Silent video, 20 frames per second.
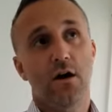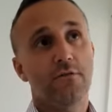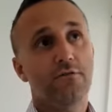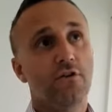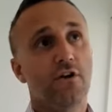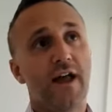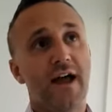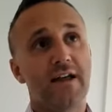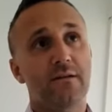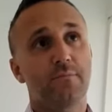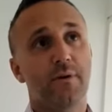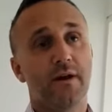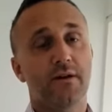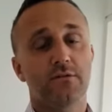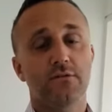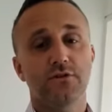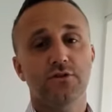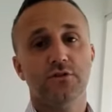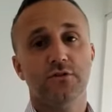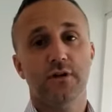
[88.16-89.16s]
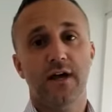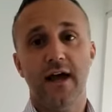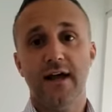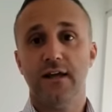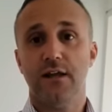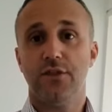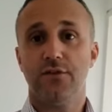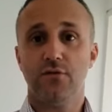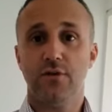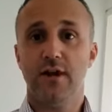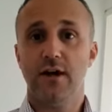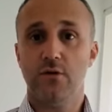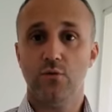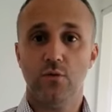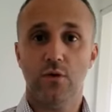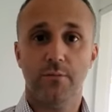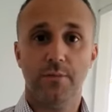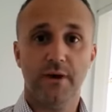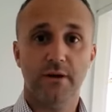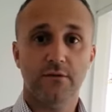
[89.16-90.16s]
I've got 8 panels, 8
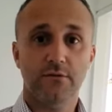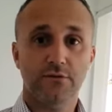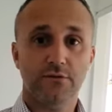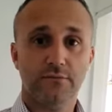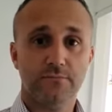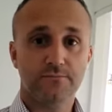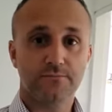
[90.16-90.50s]
300-watt panels.